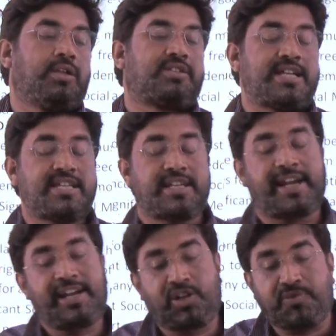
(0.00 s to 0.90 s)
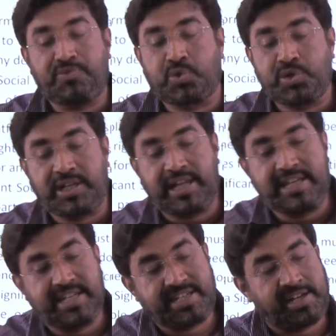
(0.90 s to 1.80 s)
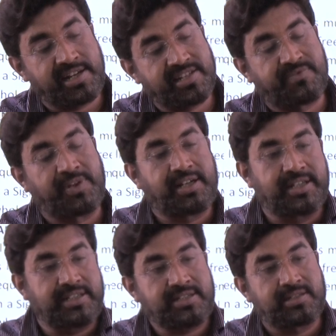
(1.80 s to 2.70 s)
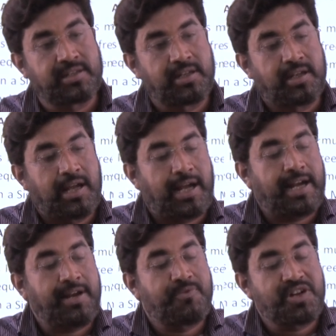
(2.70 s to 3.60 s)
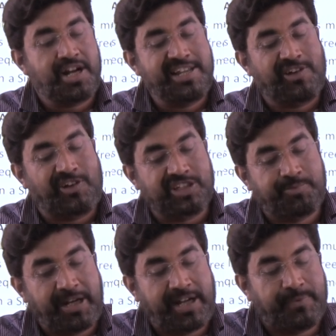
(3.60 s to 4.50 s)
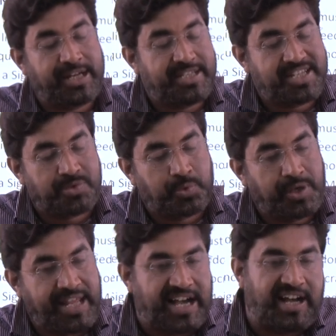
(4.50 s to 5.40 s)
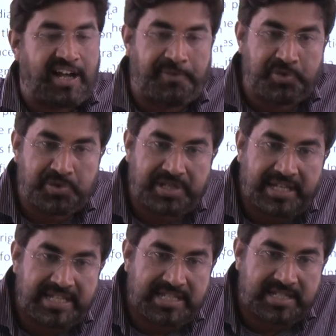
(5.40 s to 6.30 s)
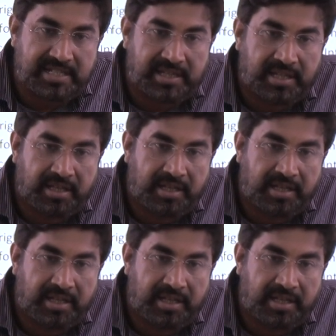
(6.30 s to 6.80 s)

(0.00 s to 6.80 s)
such kind of socialization is witnessed, and what are the aspects where there is only half socialization.